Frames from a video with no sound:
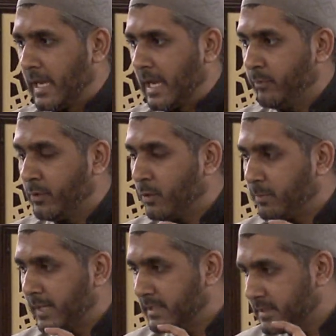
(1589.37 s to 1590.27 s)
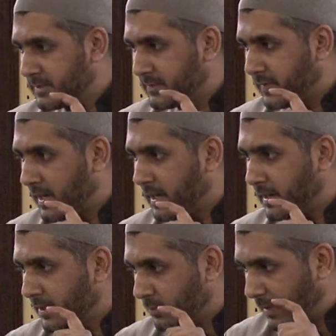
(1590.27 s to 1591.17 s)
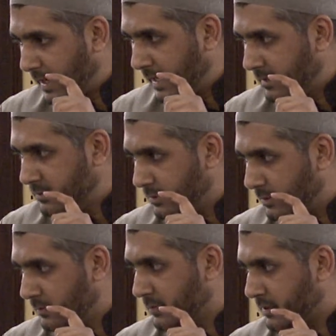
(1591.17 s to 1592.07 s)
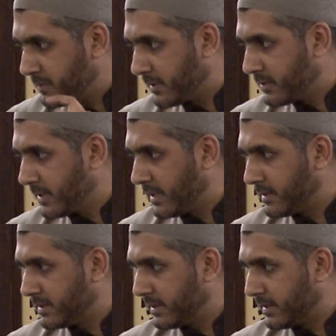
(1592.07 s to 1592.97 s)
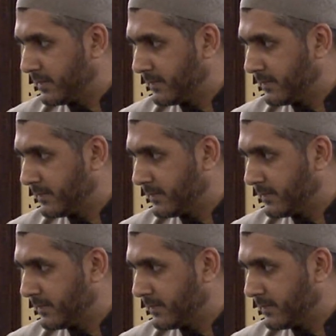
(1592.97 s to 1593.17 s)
and we go places far and wide to look for spirituality.